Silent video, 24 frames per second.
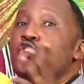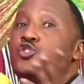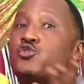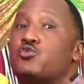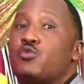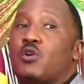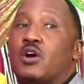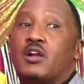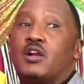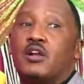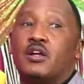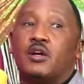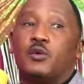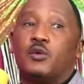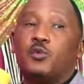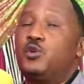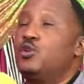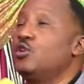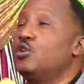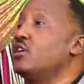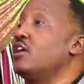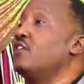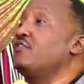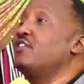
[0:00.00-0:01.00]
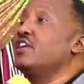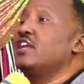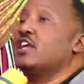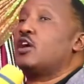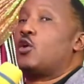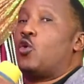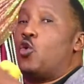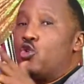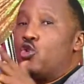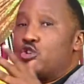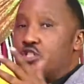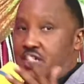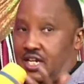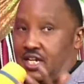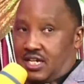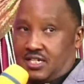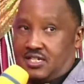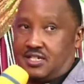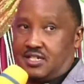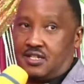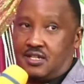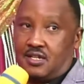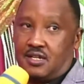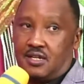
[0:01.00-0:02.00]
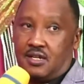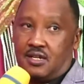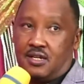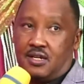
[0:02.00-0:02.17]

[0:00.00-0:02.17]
Israel? We don't have any contact.